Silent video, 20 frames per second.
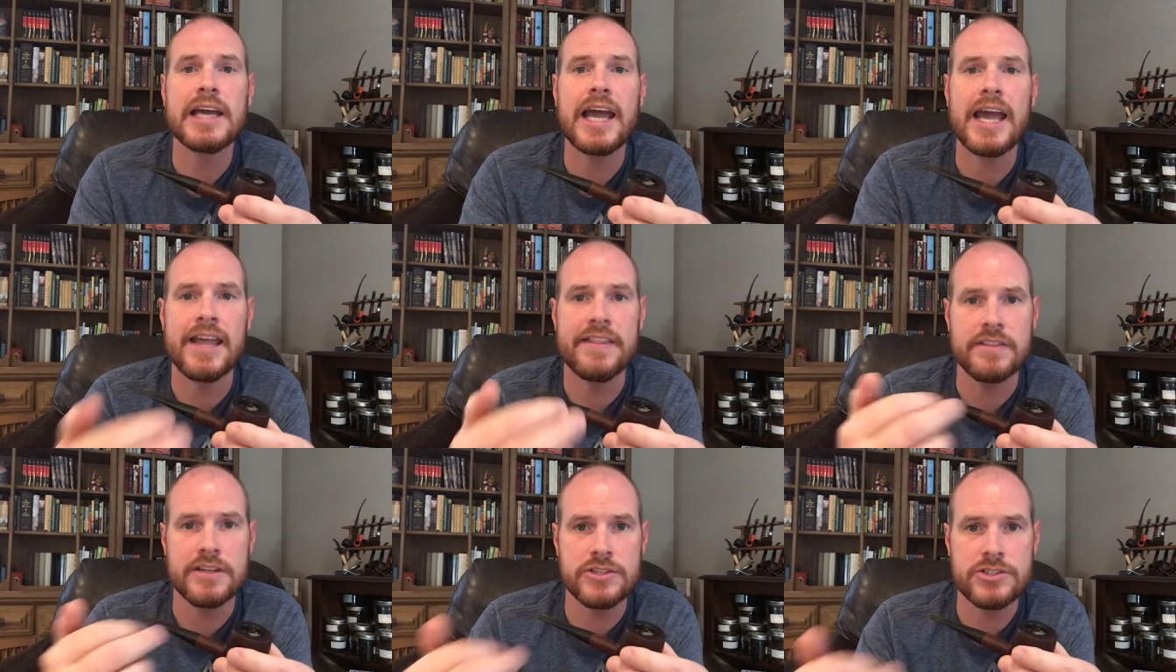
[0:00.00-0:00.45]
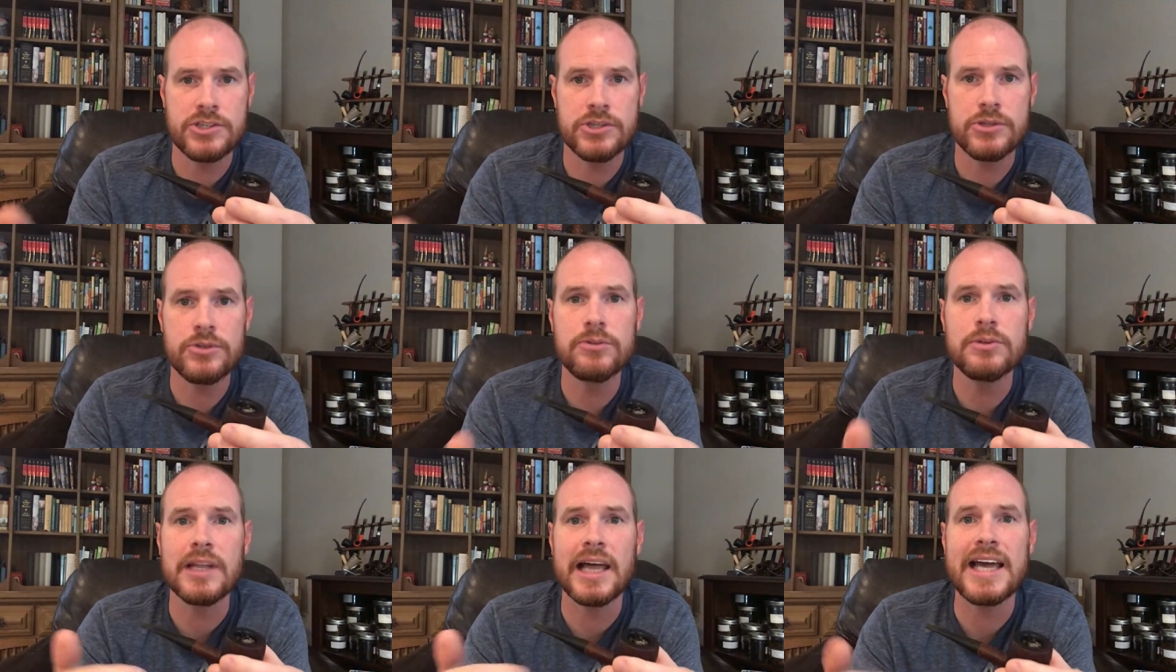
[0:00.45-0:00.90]
and the
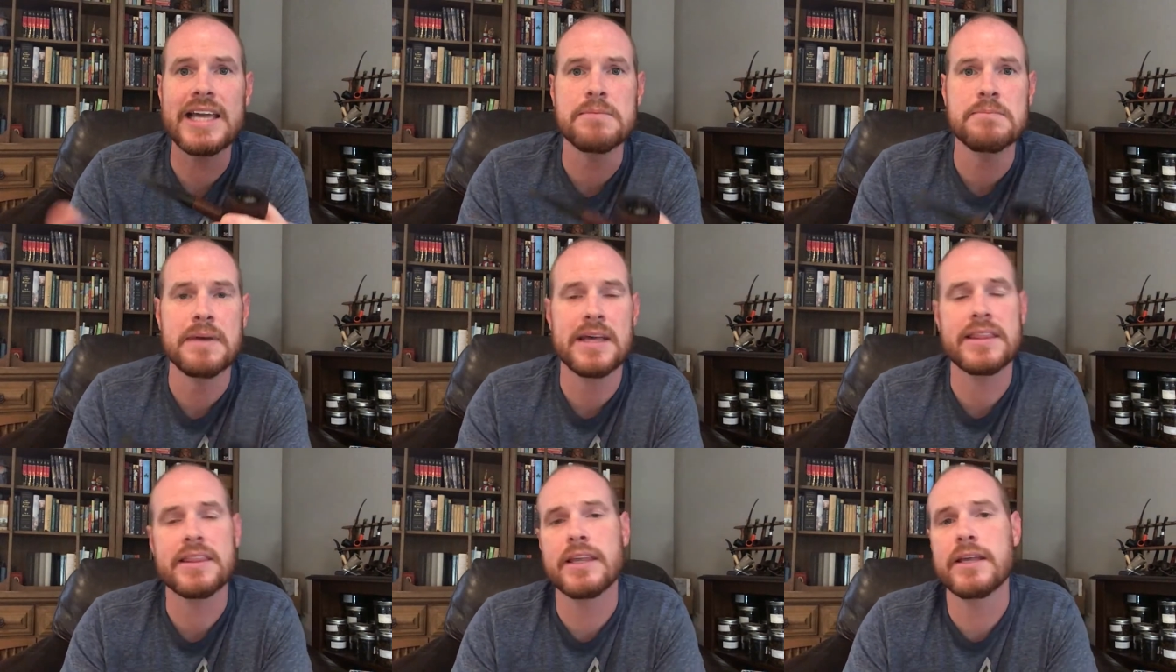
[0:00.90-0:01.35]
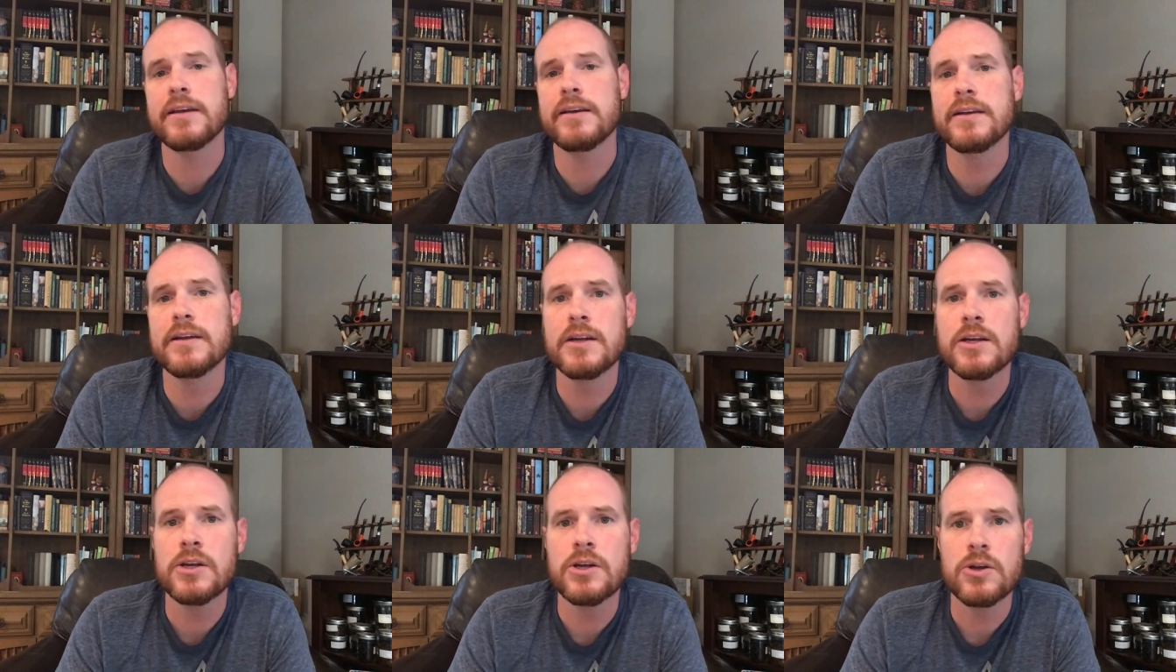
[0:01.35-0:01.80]
two light method
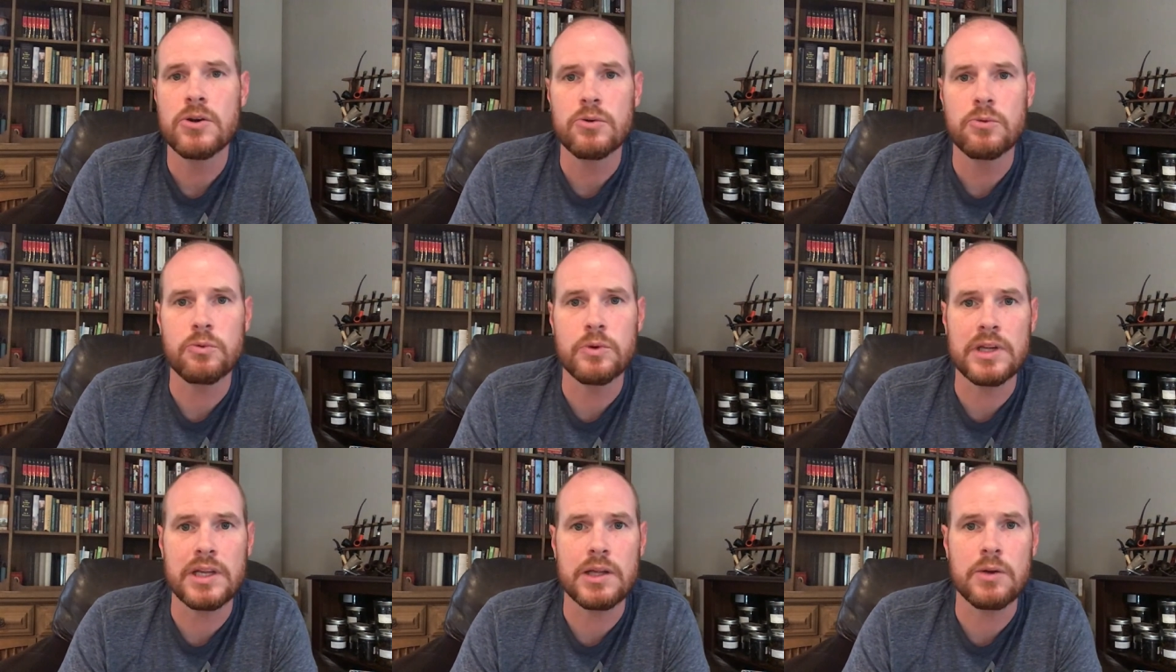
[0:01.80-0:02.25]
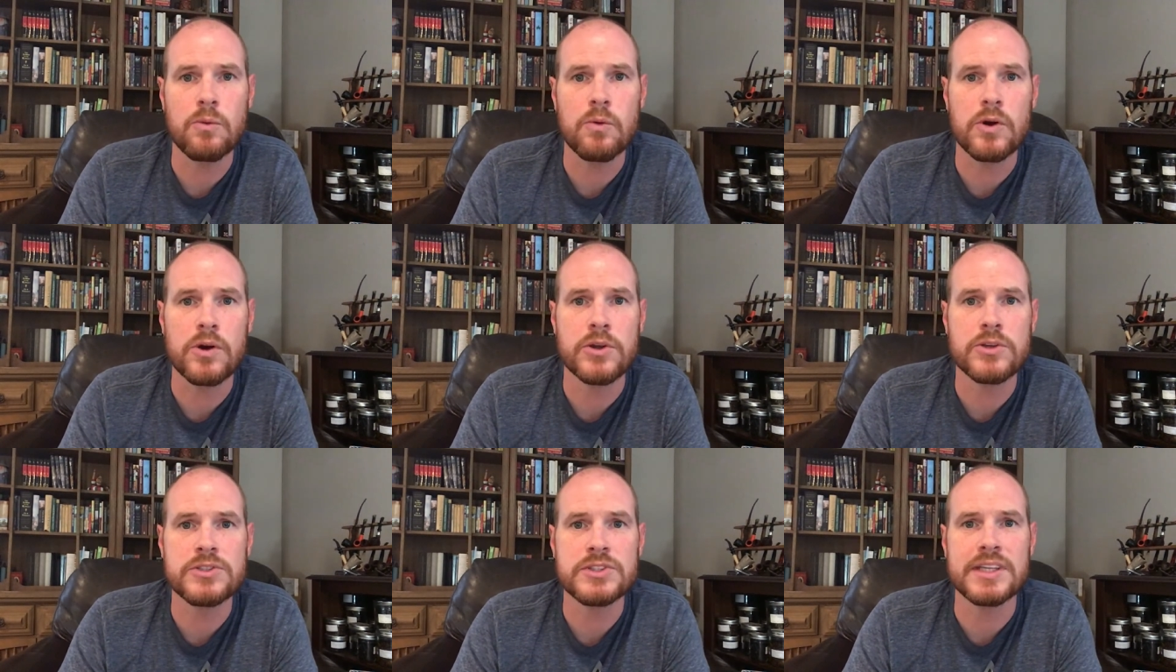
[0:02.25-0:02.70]
really
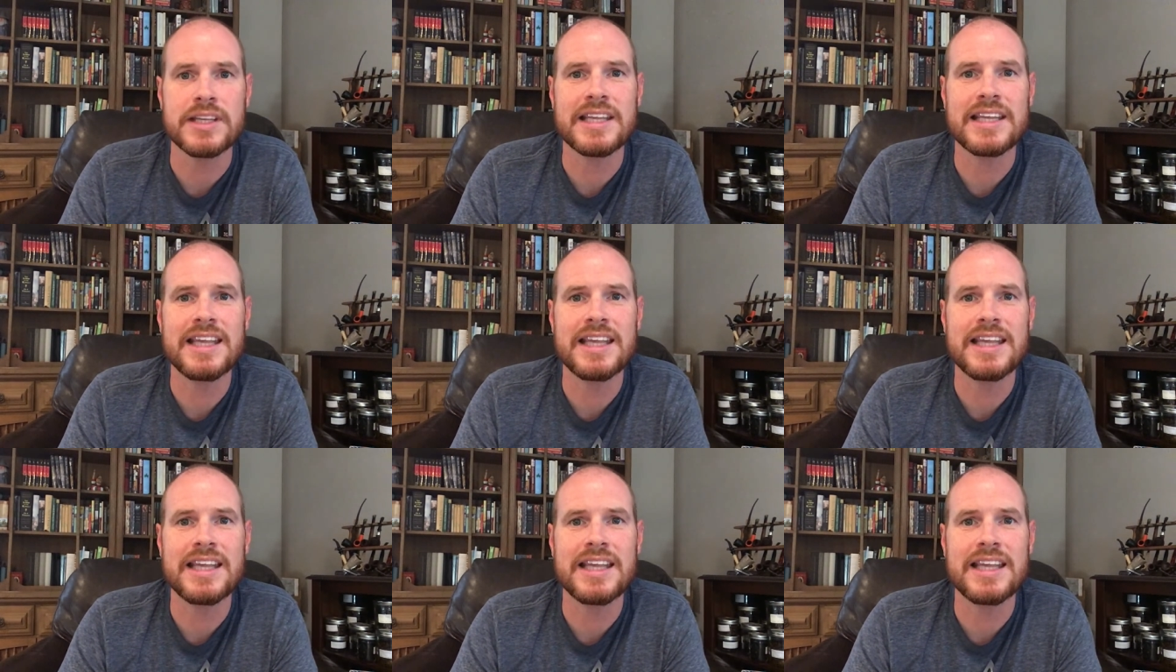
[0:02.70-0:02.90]
works